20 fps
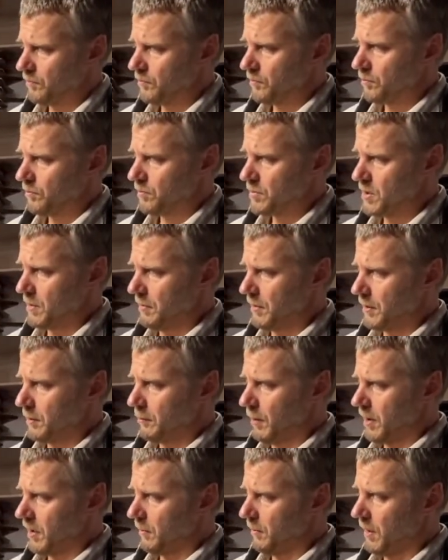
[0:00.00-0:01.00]
somebody
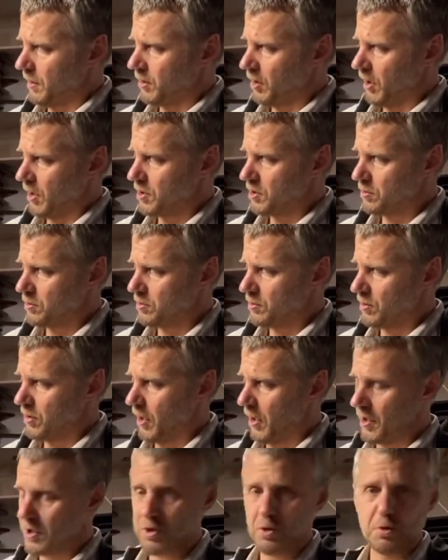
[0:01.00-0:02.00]
recommended I
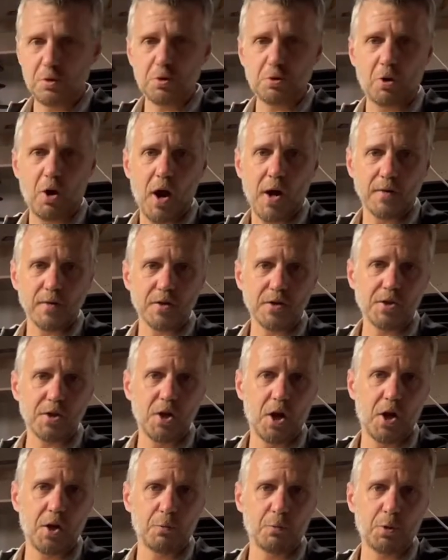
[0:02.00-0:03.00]
should try this
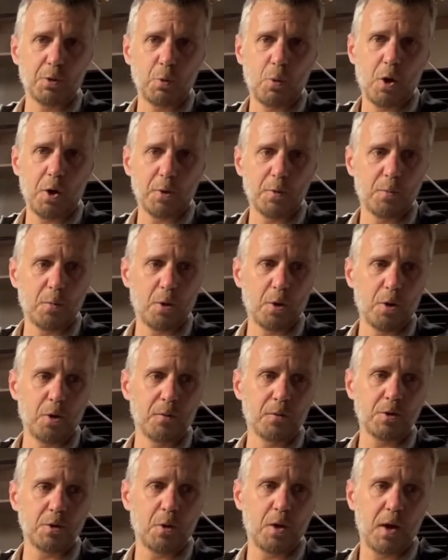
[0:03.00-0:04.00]
gun with waterborne,
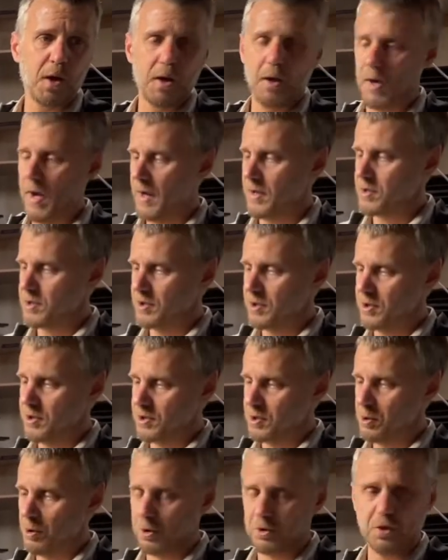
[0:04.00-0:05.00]
so I actually
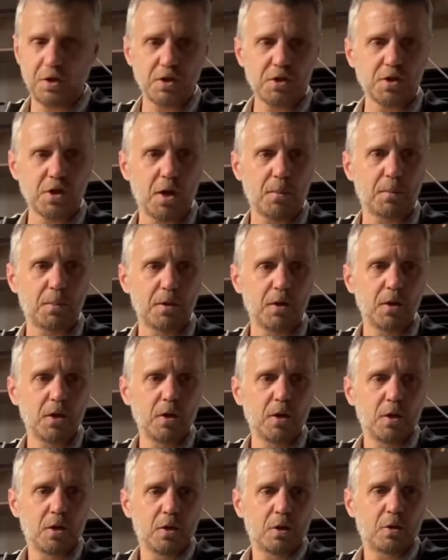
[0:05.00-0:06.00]
just hooked this up
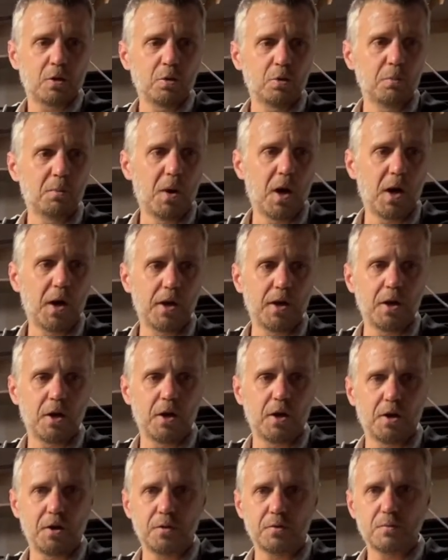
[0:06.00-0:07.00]
to my
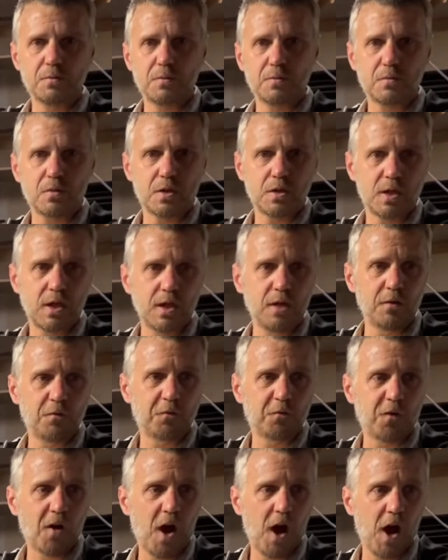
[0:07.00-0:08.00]

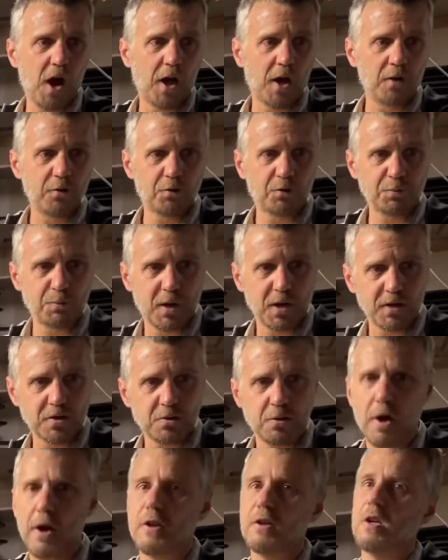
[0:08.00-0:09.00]
T5, my
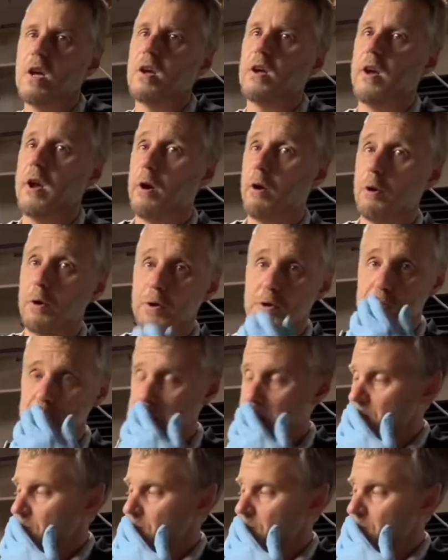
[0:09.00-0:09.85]
Tritech airless.